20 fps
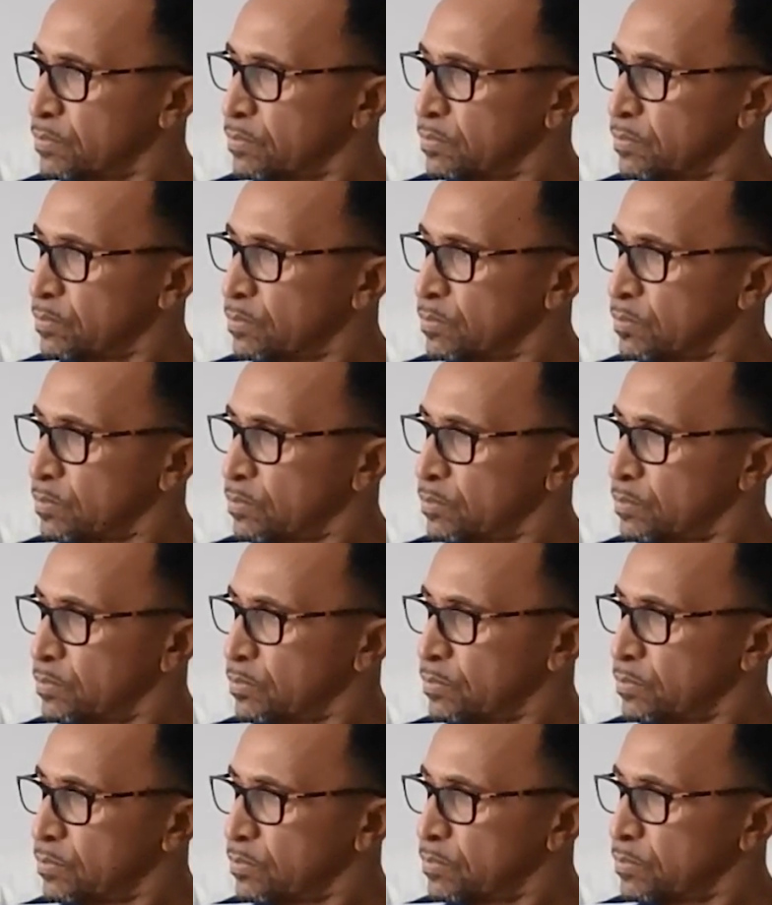
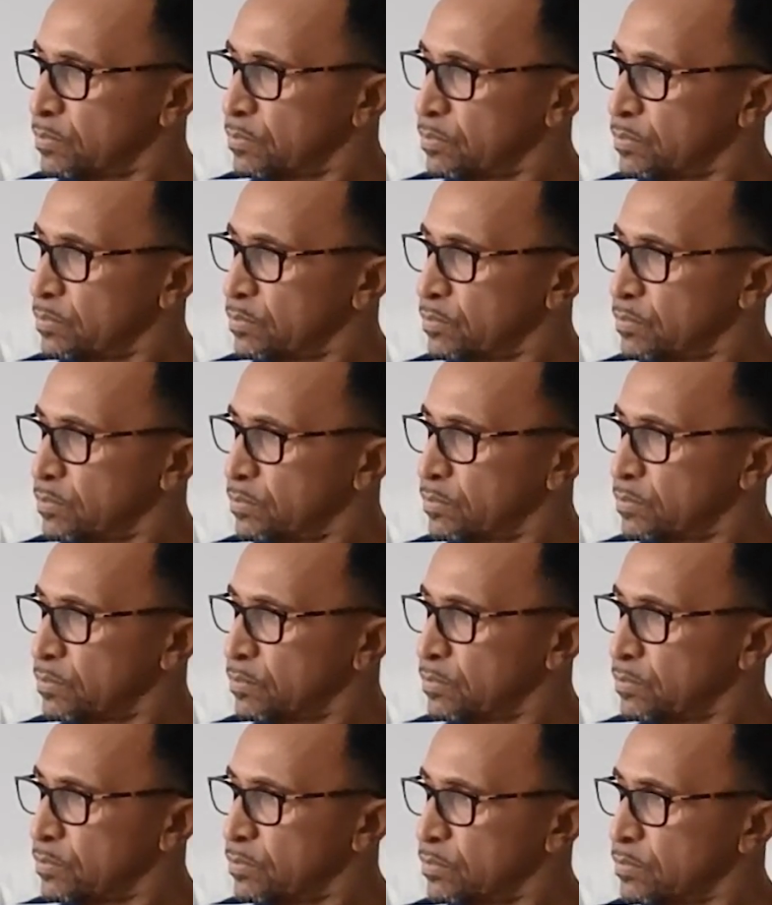
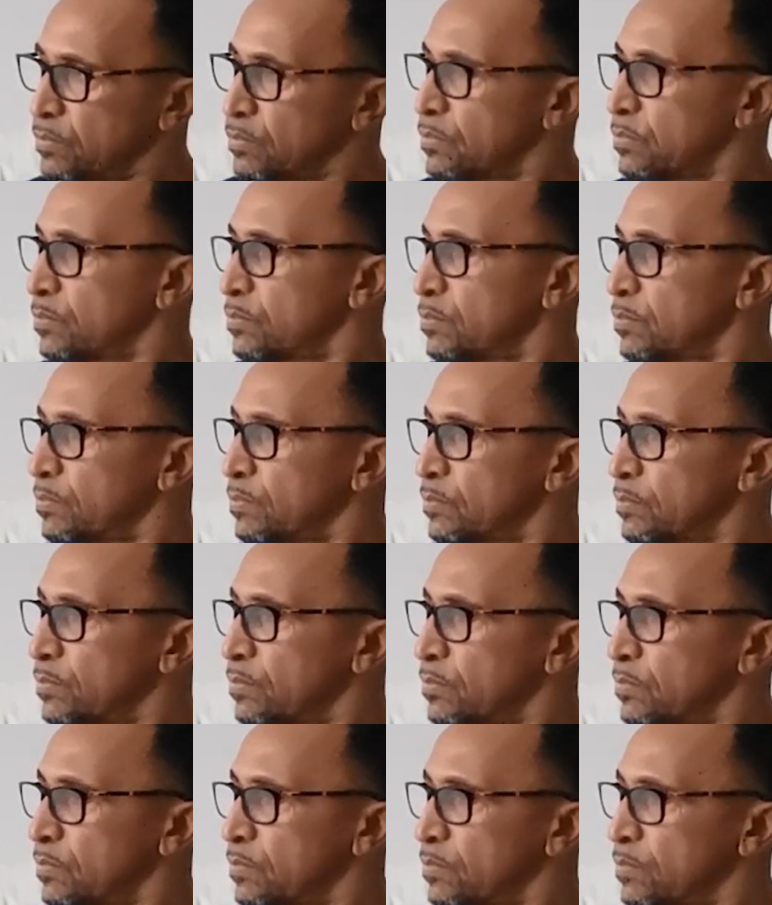
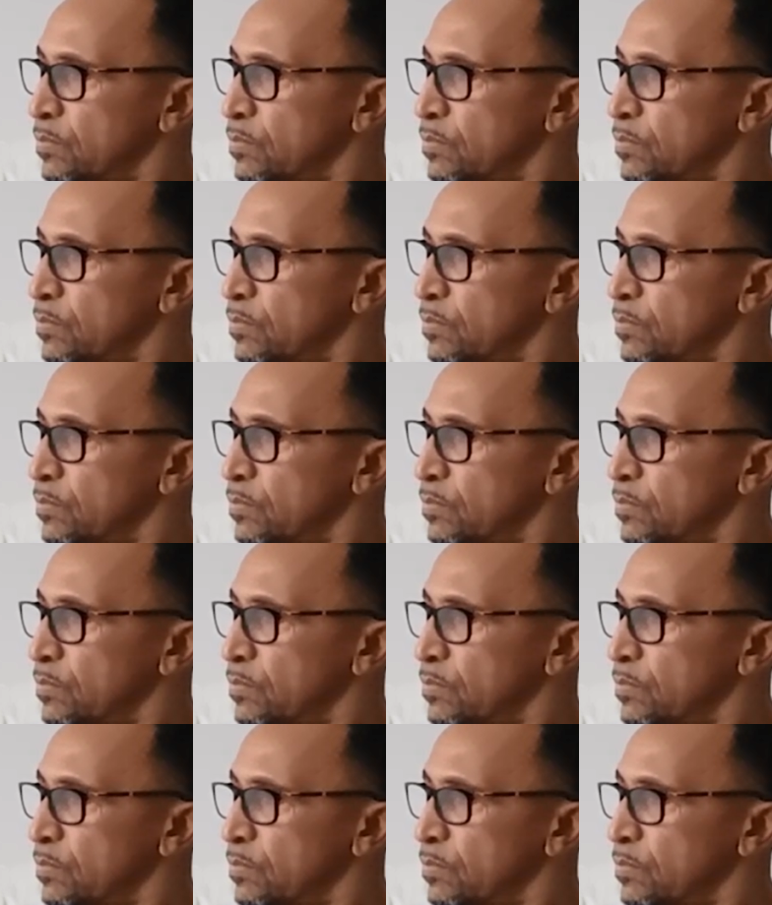No words are spoken by the person on screen.